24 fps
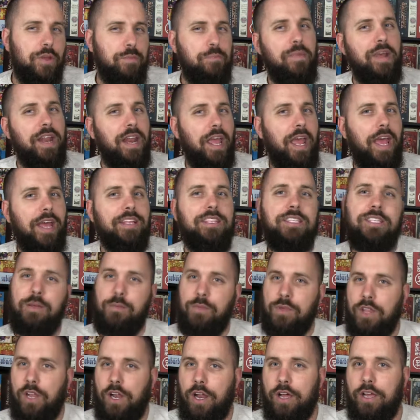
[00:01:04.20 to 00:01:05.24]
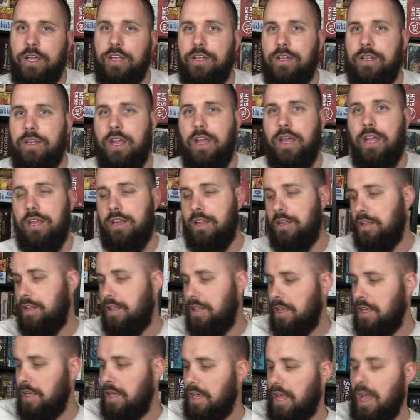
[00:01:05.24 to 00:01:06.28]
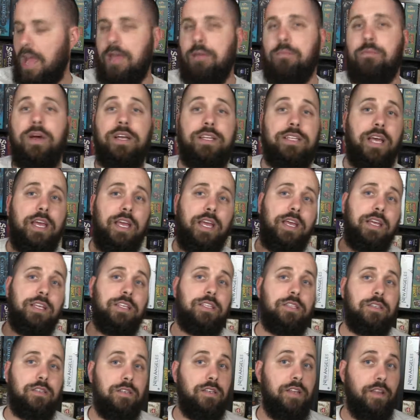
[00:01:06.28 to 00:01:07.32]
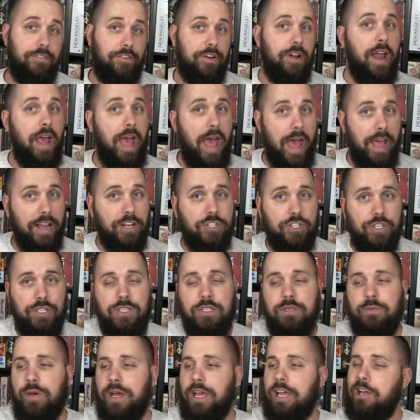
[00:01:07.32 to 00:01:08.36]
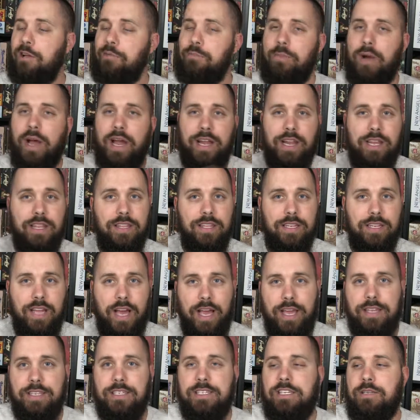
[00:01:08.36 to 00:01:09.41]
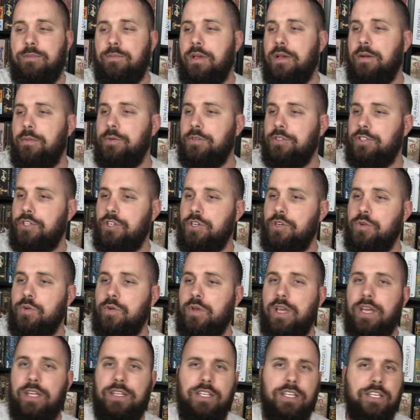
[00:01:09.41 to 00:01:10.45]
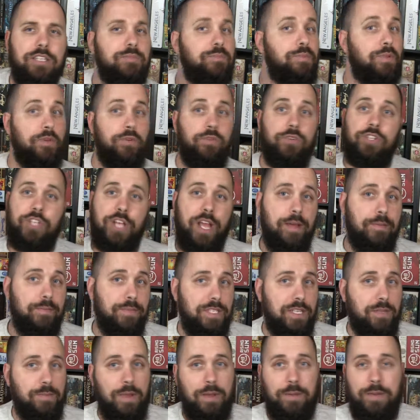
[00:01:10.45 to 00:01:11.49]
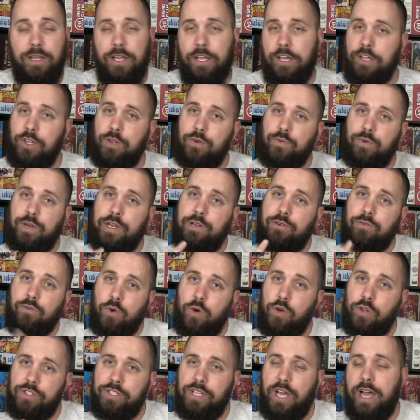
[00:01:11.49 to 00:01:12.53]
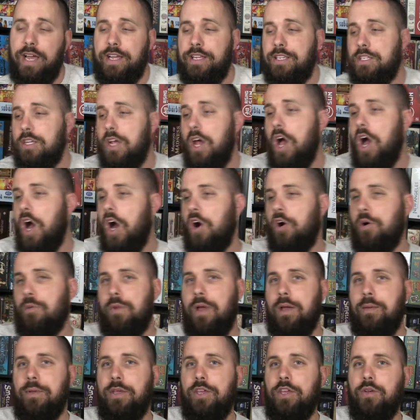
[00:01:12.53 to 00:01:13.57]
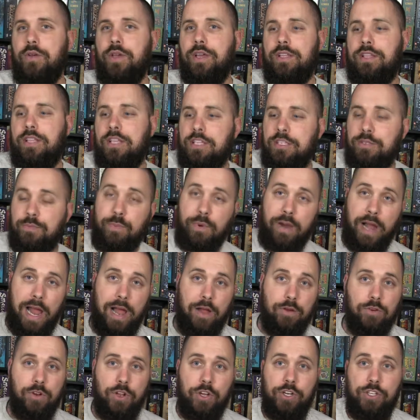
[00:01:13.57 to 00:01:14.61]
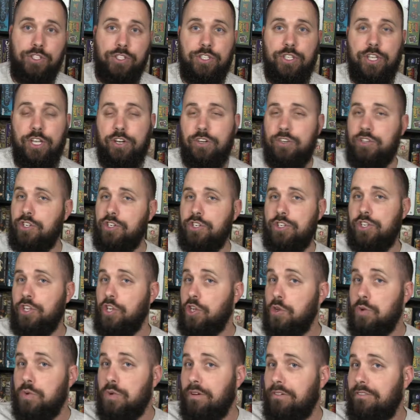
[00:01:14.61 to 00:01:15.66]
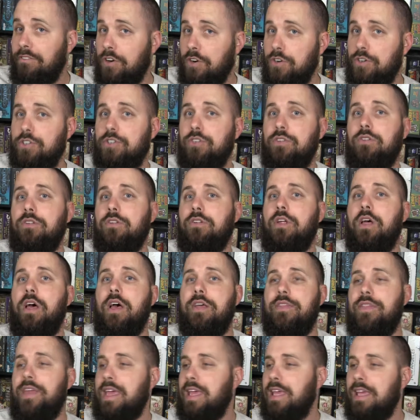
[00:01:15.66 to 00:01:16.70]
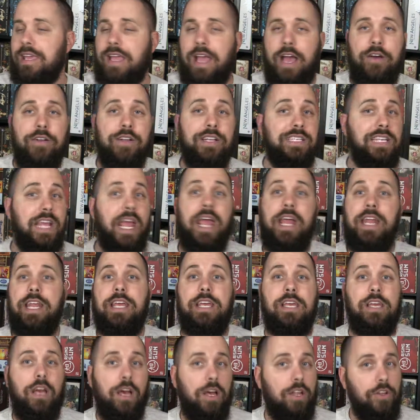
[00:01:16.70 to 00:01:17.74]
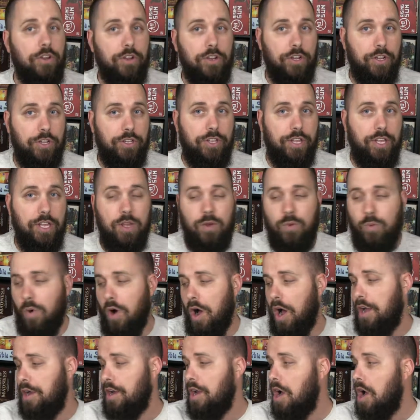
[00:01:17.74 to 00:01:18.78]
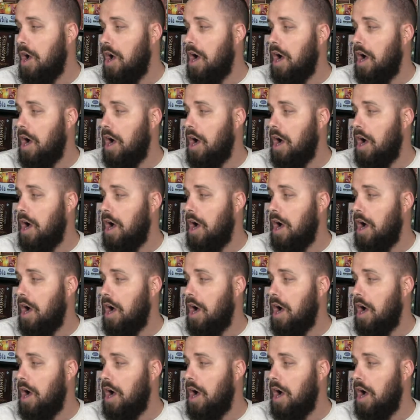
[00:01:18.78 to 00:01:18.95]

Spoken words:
can mitigate some of the luck in the game by taking different actions, by combining the dice to be able to get these blue gems that maybe let you re-roll dice, or maybe you get these brown goods that are just universal and they can count as any color good that you want.